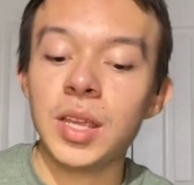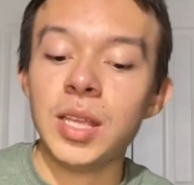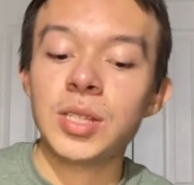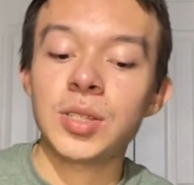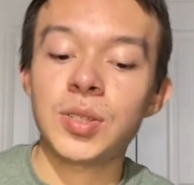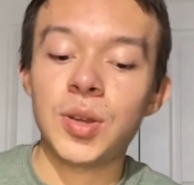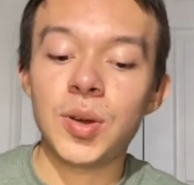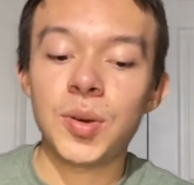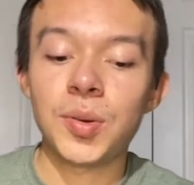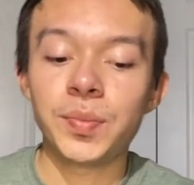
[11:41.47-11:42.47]

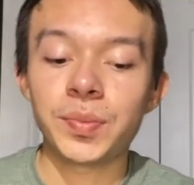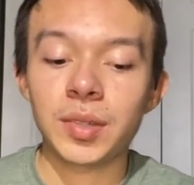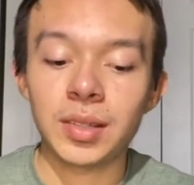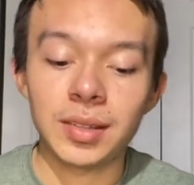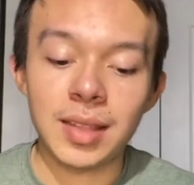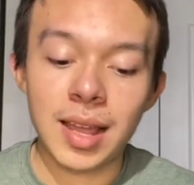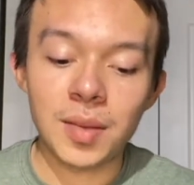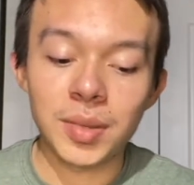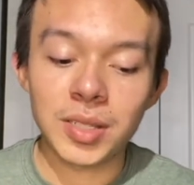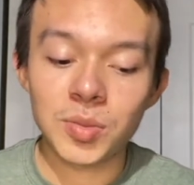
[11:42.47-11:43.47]
So now,
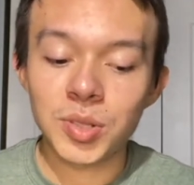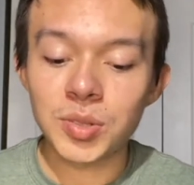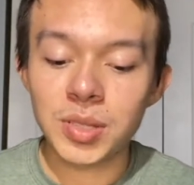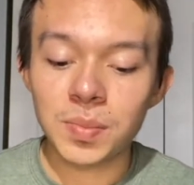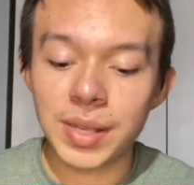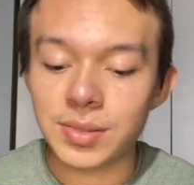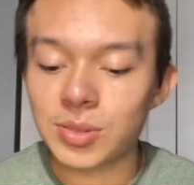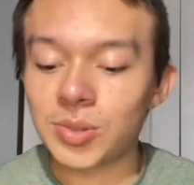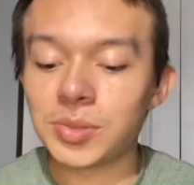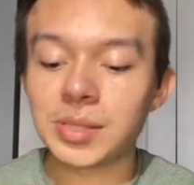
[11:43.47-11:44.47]
because we're using
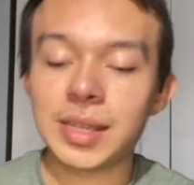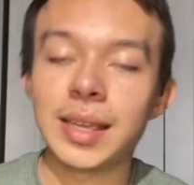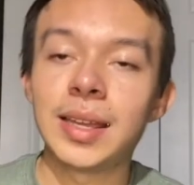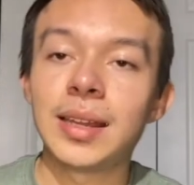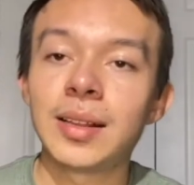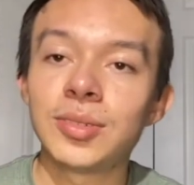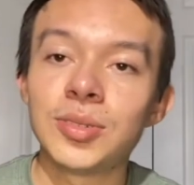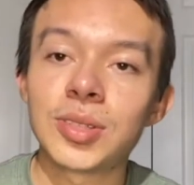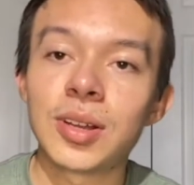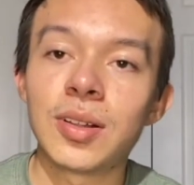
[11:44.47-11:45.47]
pencils and
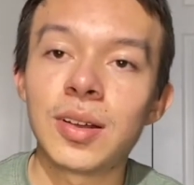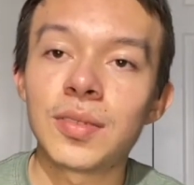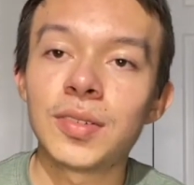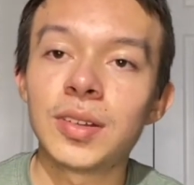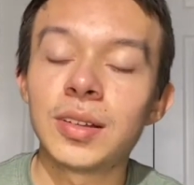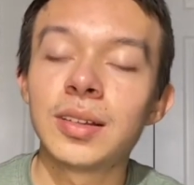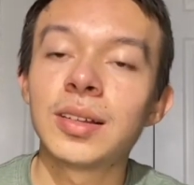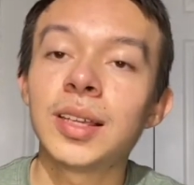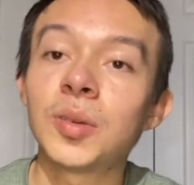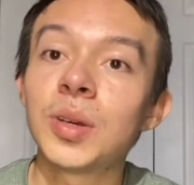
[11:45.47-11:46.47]
using a lot of
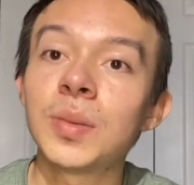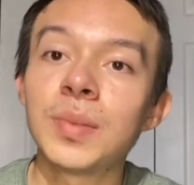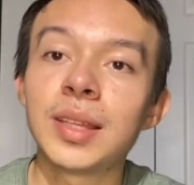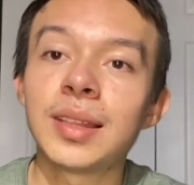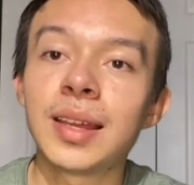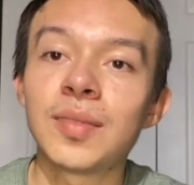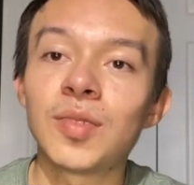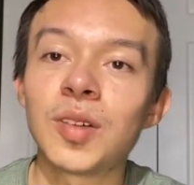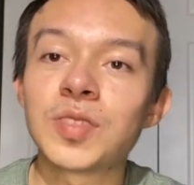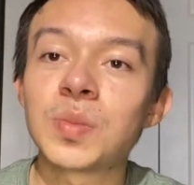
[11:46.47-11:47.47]
equipment that
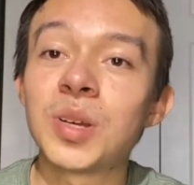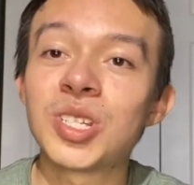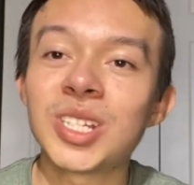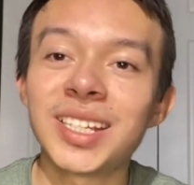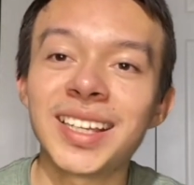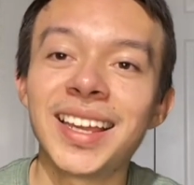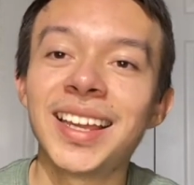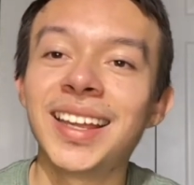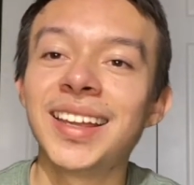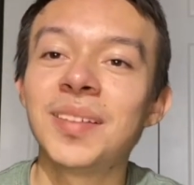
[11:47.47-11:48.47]
involves smudging
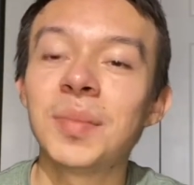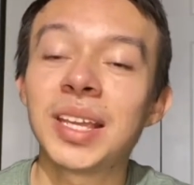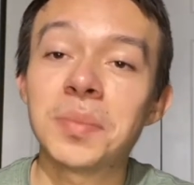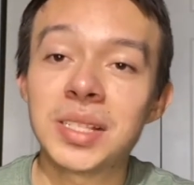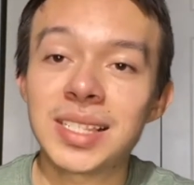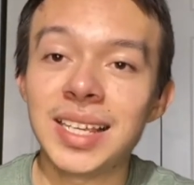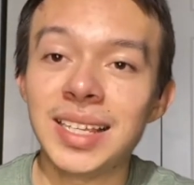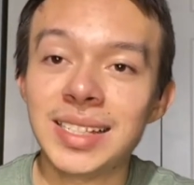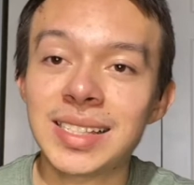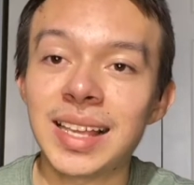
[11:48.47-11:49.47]
and making
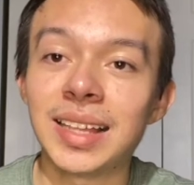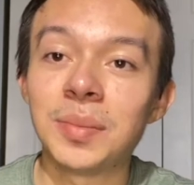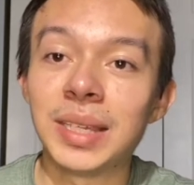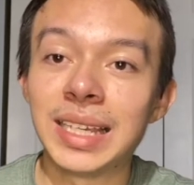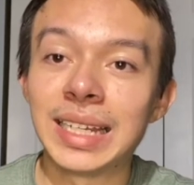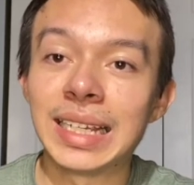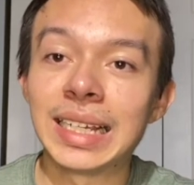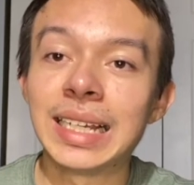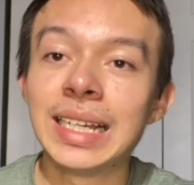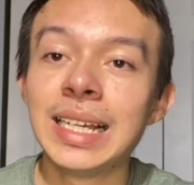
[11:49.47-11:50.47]
mistakes at the beginning,
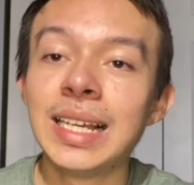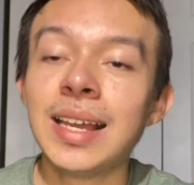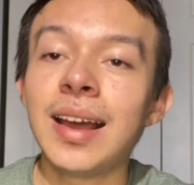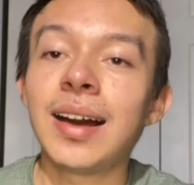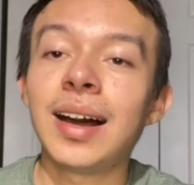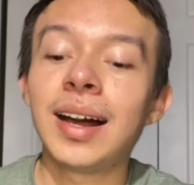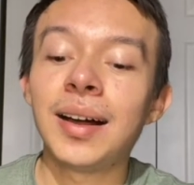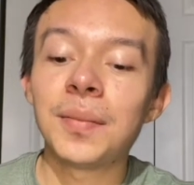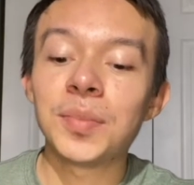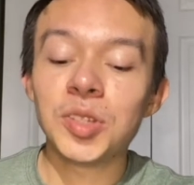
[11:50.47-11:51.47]

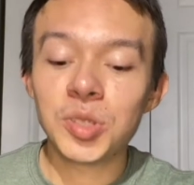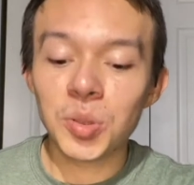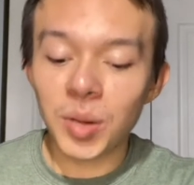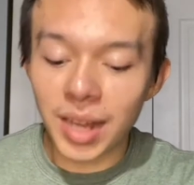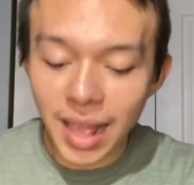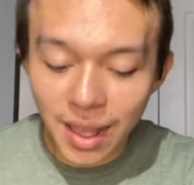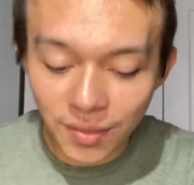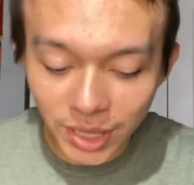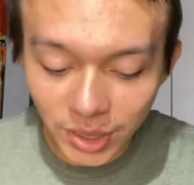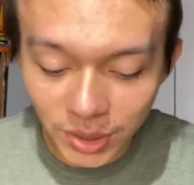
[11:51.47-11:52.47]
you do want to have
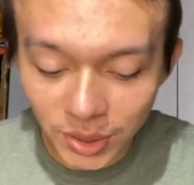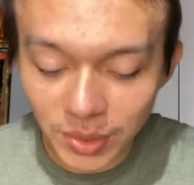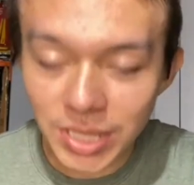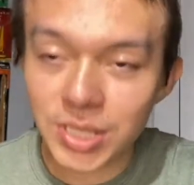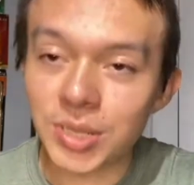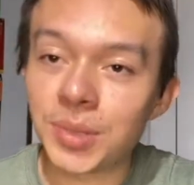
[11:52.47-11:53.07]
a good eraser.